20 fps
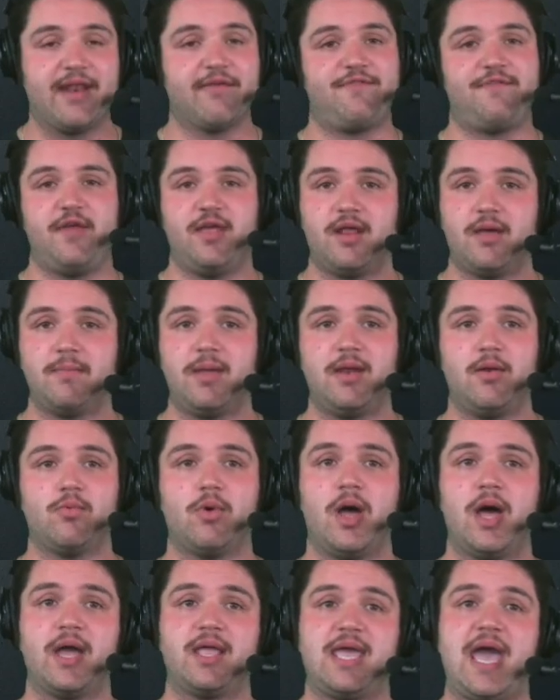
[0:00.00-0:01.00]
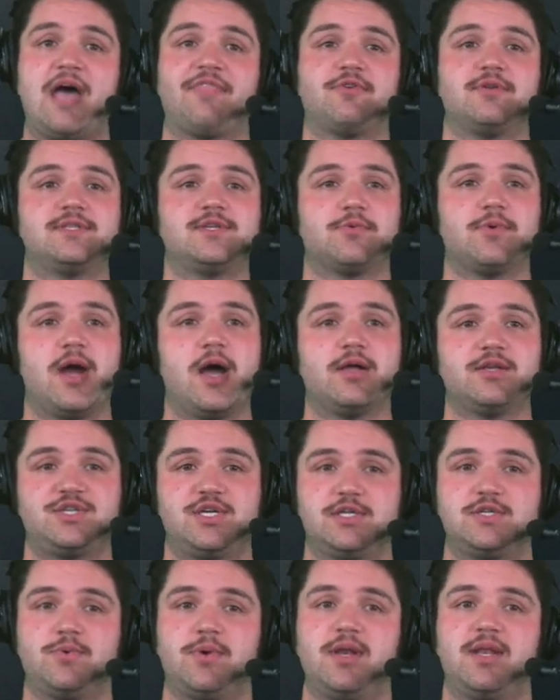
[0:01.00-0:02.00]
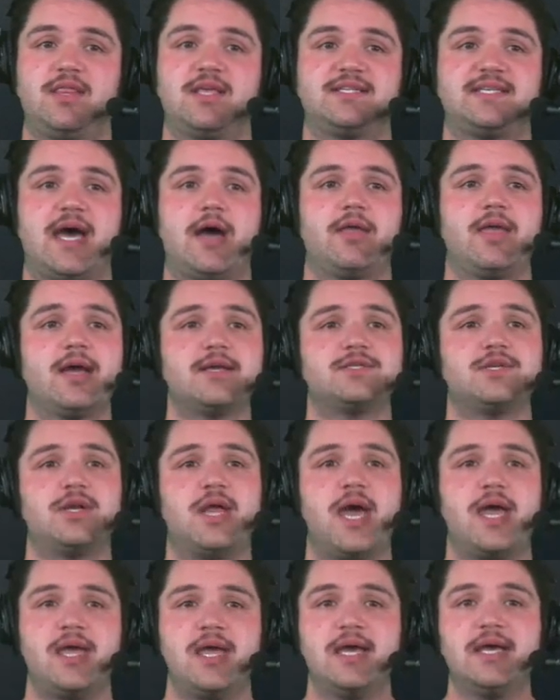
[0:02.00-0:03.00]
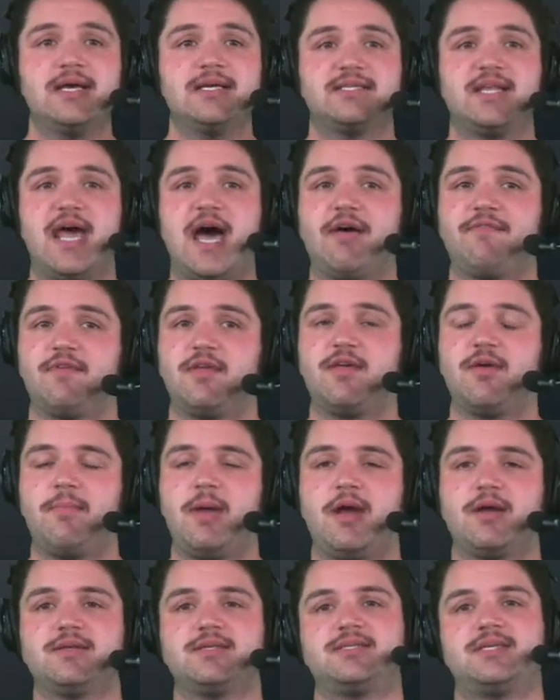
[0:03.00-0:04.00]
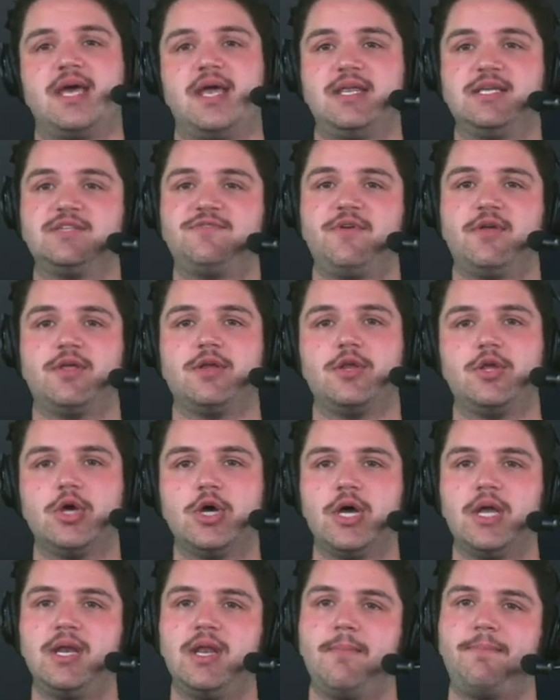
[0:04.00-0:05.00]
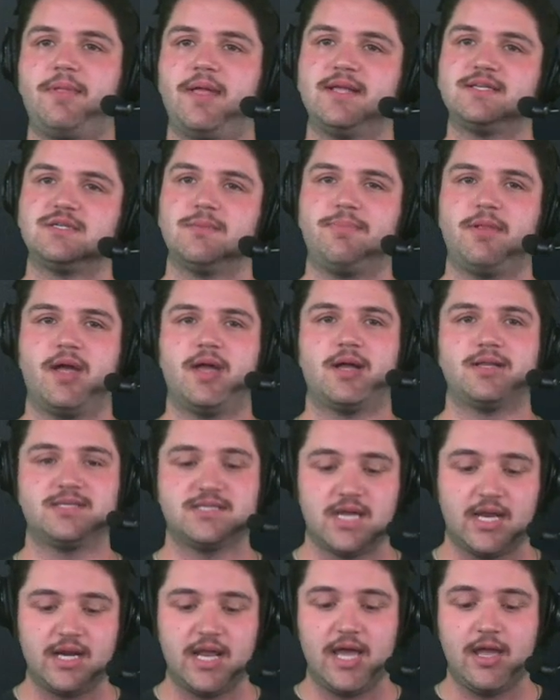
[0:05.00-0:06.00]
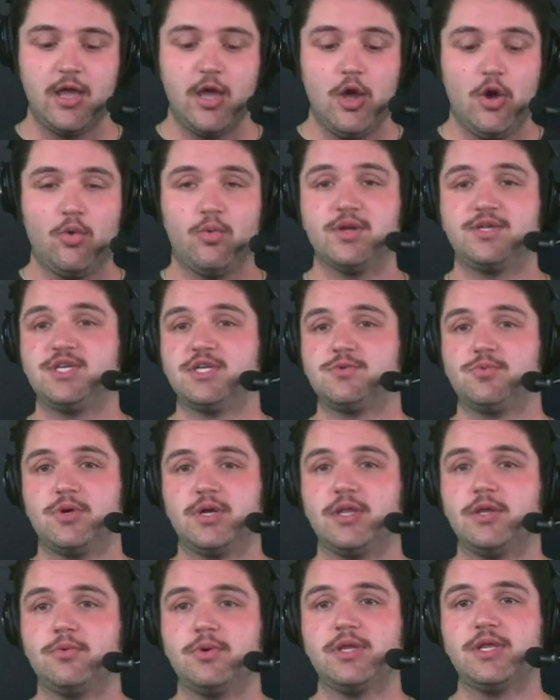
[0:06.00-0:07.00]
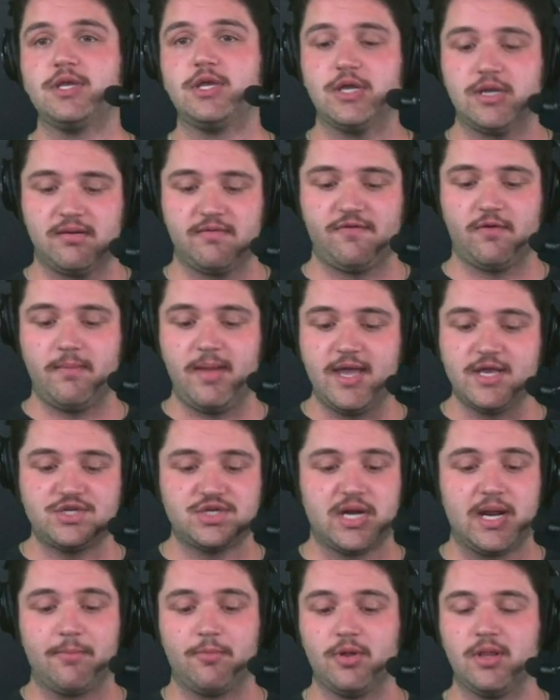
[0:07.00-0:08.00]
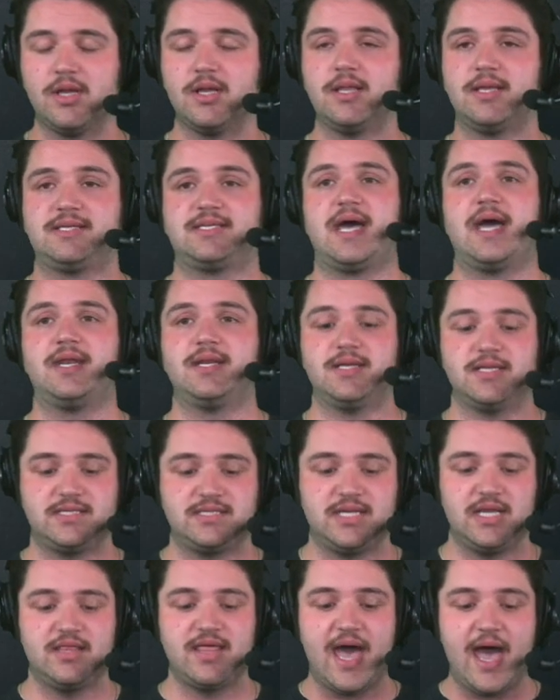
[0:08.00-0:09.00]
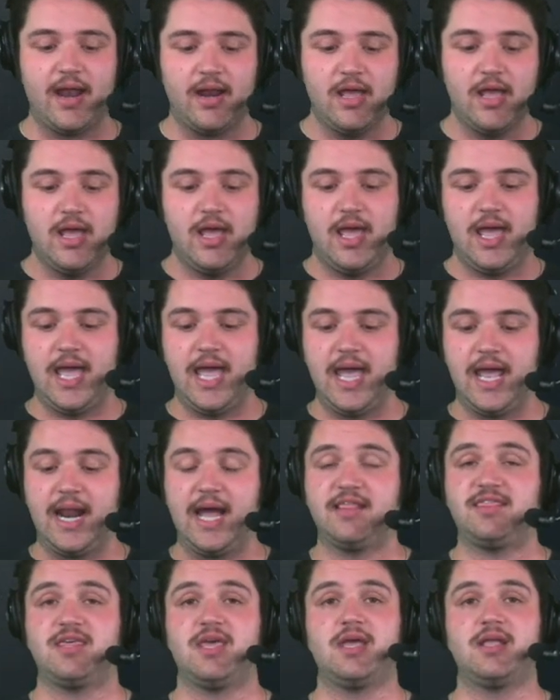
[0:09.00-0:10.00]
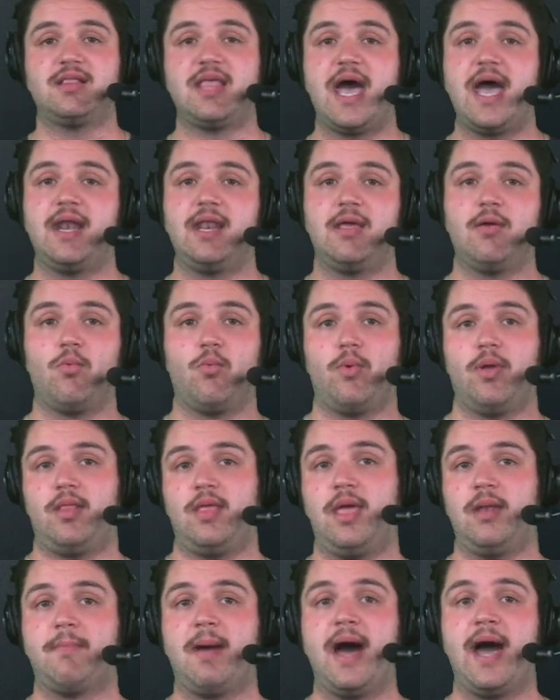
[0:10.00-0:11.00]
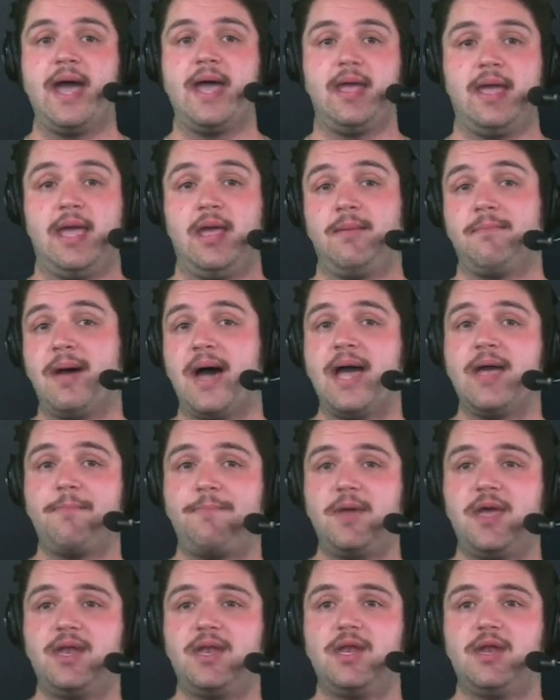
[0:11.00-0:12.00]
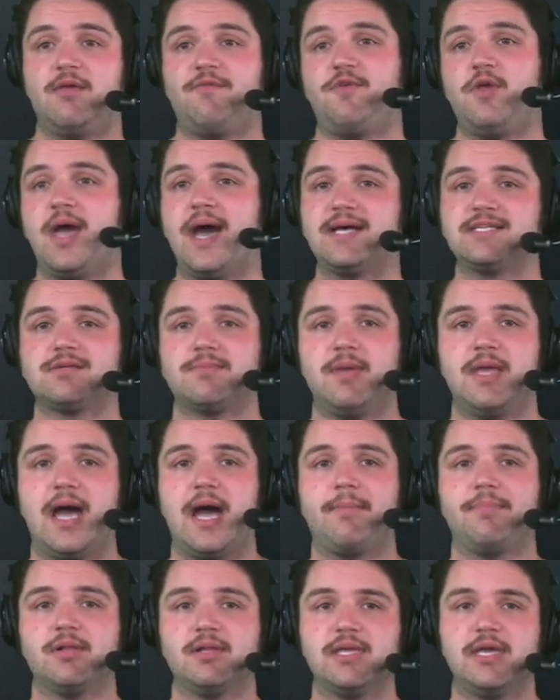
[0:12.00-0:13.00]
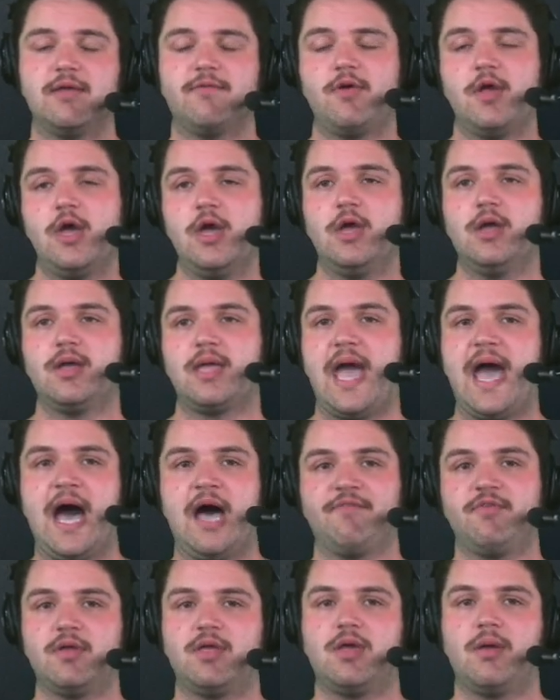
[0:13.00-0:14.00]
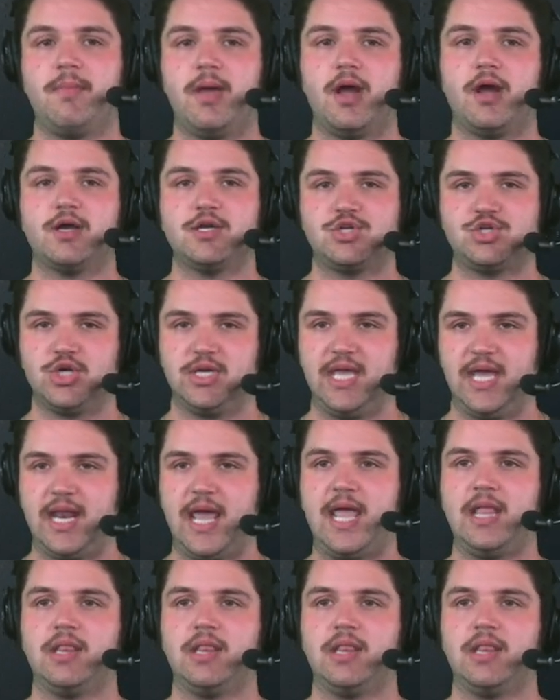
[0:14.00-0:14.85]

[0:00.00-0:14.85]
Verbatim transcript: to feed him. And Catherine Terrell, she tweeted this out yesterday, said Alvin Kamara said he's feeling good and he plans to play on Sunday, which is really, really good information. I'm really excited to see that. And I think that in my opinion, if you ask me, I believe Alvin Kamara should get a